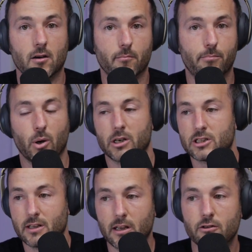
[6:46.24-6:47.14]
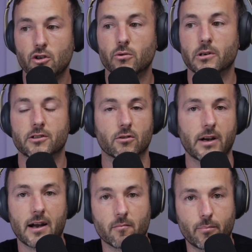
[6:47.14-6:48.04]
push the doers
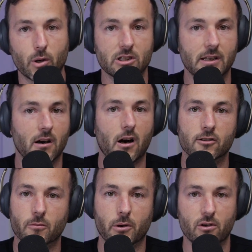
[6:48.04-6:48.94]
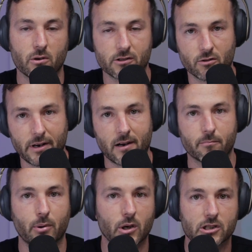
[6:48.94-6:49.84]
around, push the entrepreneurs around,
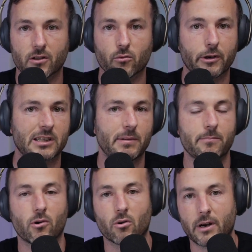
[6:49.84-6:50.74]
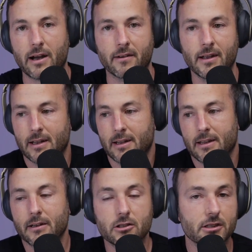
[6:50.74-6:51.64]
push the rich people around.
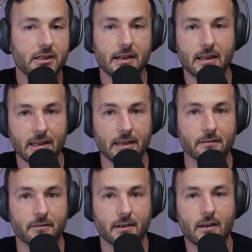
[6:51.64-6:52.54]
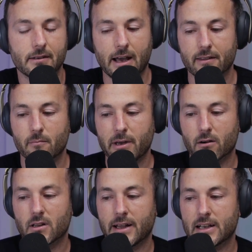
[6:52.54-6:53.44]
They're just going to leave. Now, the middle
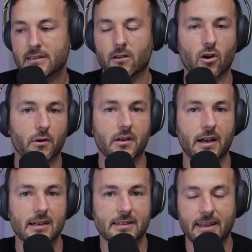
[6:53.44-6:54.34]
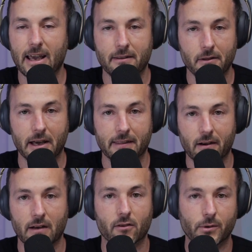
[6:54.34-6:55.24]
class and the lower class, they can't do that. They
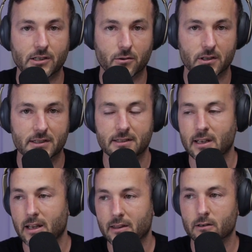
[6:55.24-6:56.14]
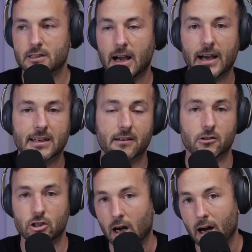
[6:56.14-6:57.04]
don't have the resources. They're tied to their
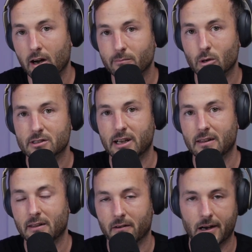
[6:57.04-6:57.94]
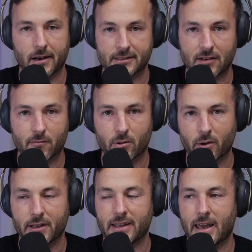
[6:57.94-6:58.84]
job. Most likely, they're not
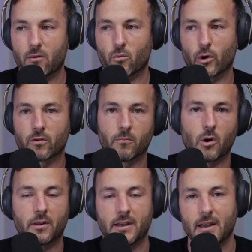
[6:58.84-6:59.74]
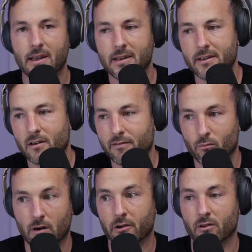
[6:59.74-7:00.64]
self-employed. They can't work remotely, from
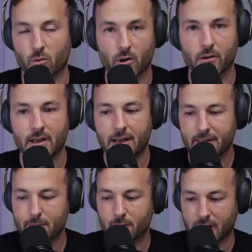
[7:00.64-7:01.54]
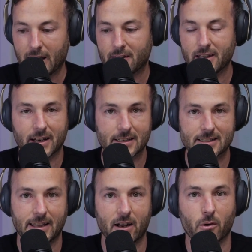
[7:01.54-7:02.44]
wherever in the world. They likely got to
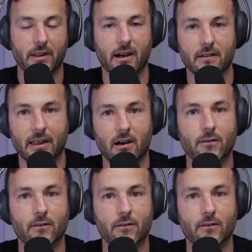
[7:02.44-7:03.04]
stay where they are. They don't have the